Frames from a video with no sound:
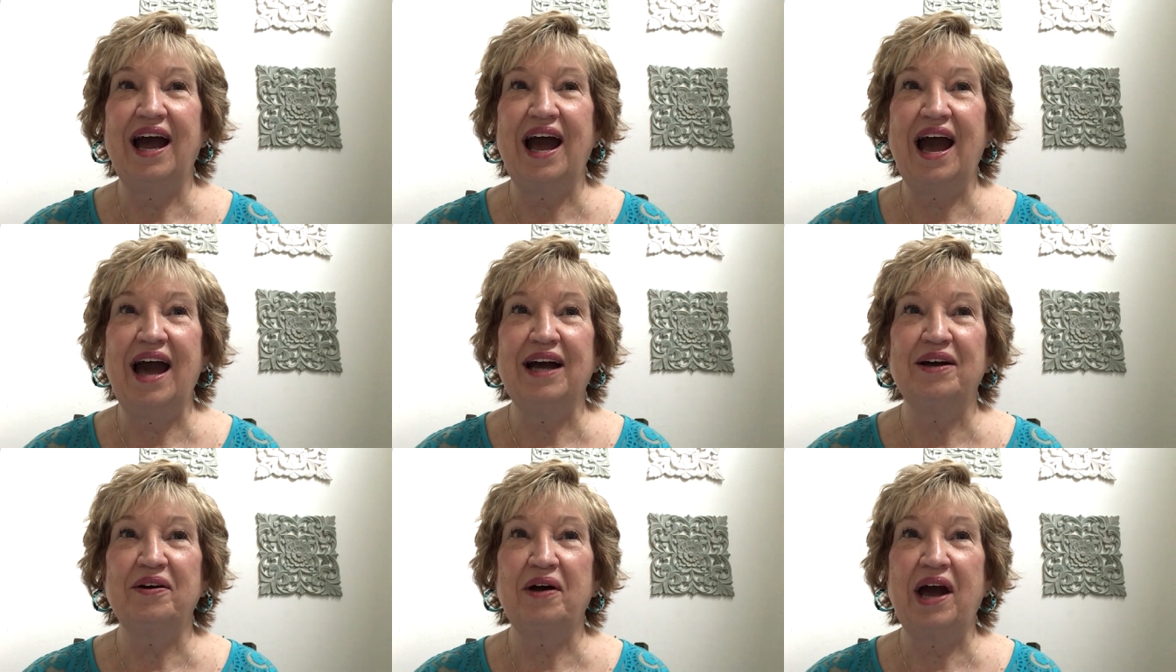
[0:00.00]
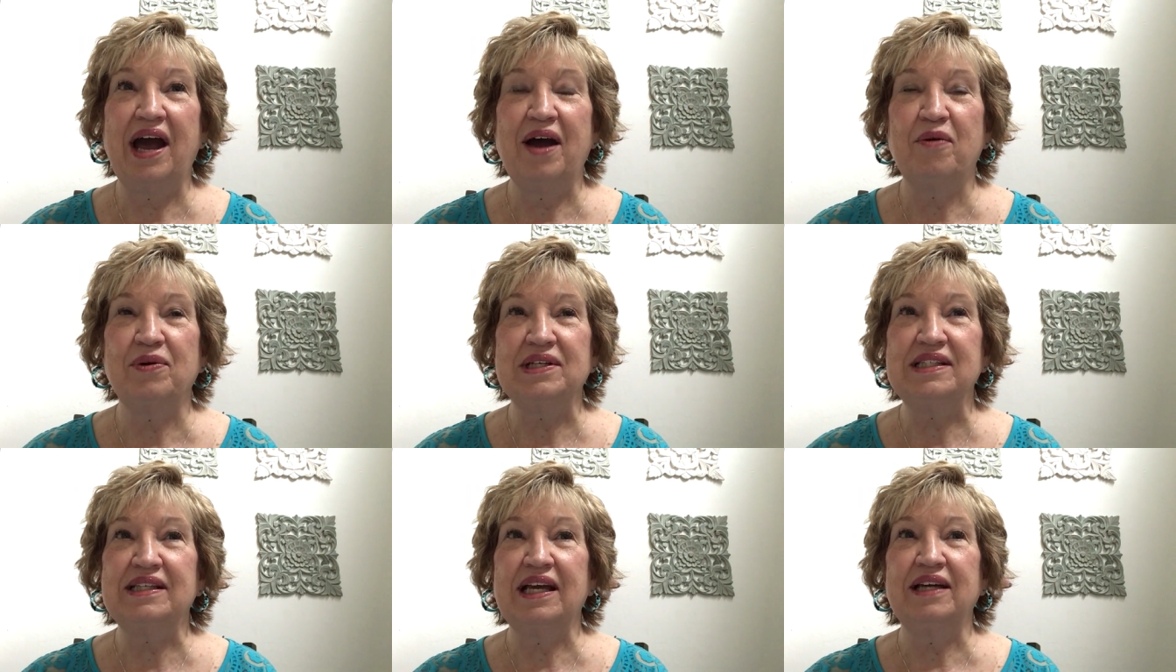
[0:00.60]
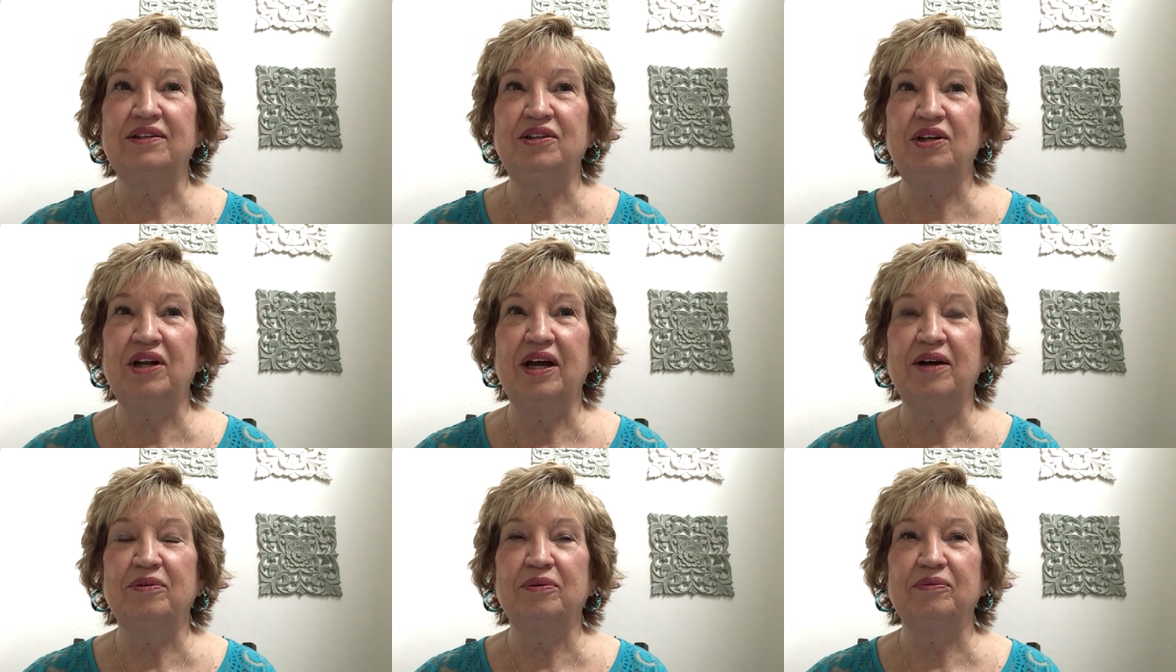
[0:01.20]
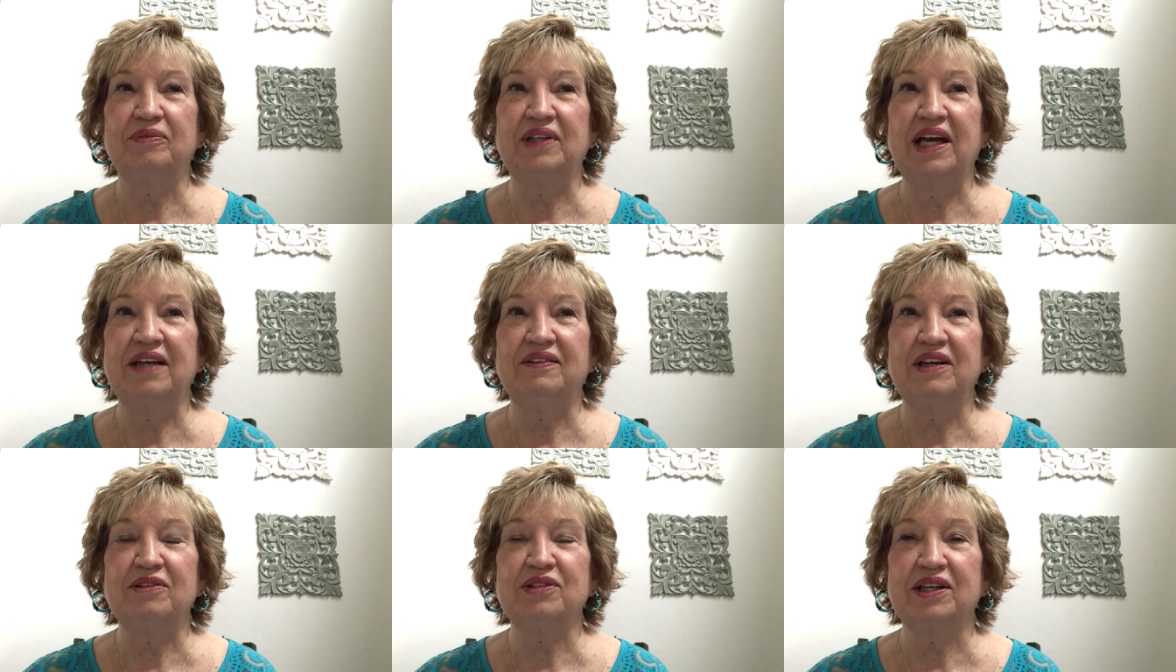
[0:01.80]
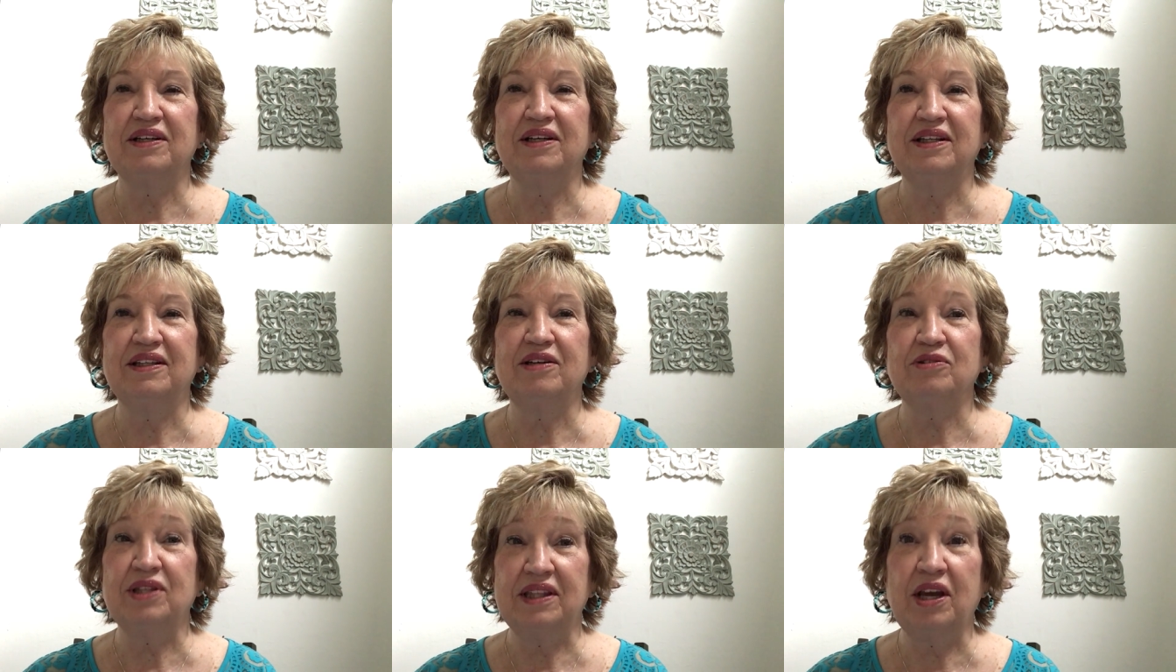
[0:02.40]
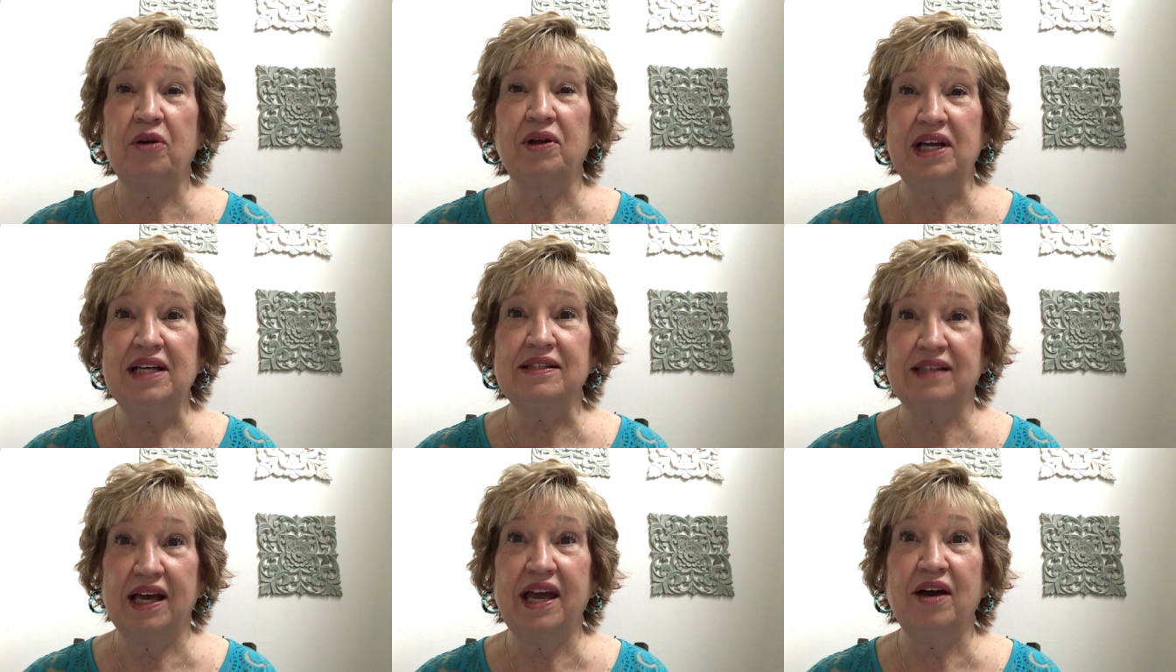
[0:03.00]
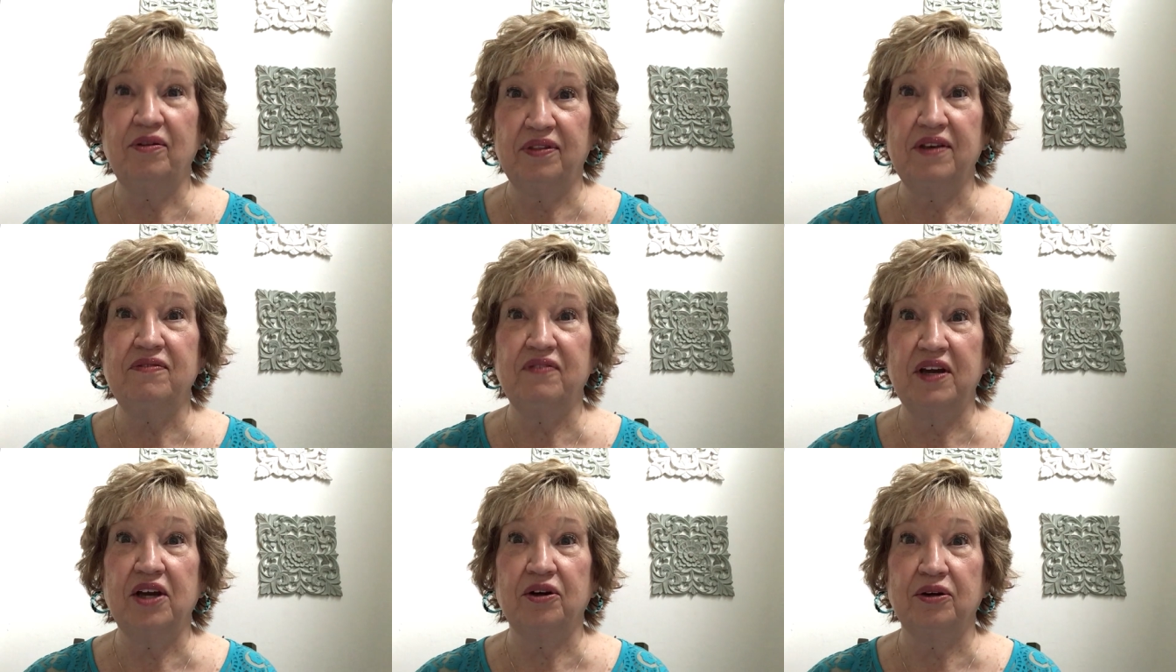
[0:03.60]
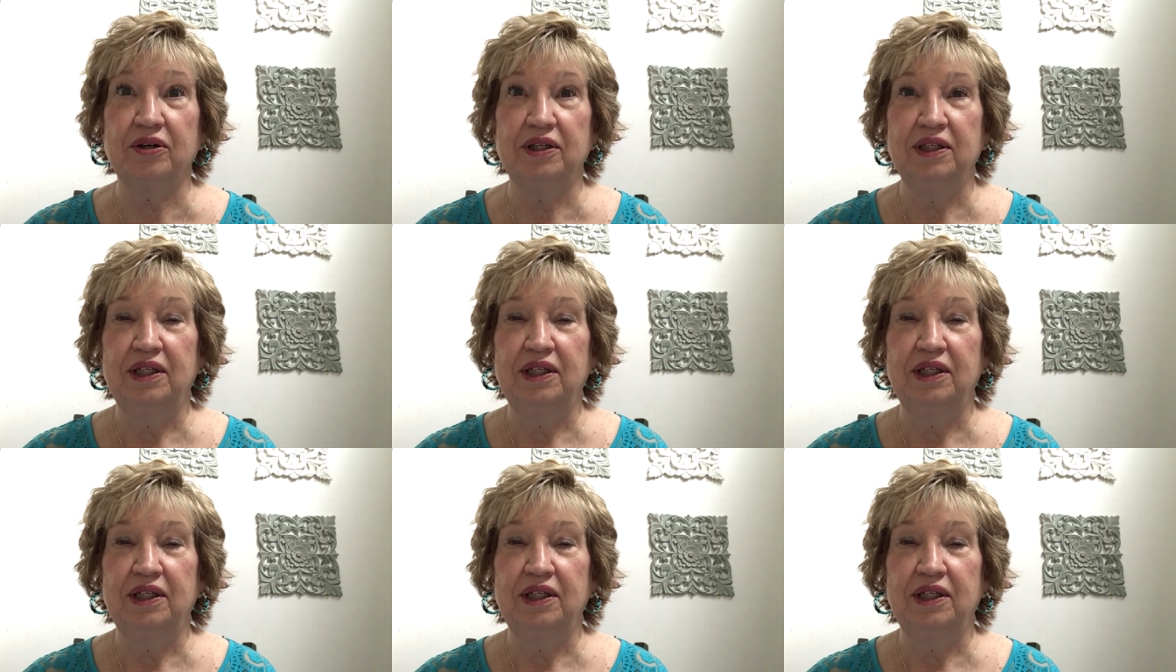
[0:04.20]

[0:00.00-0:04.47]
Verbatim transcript: I, I always said, you know, that there's a there there is a healthy fear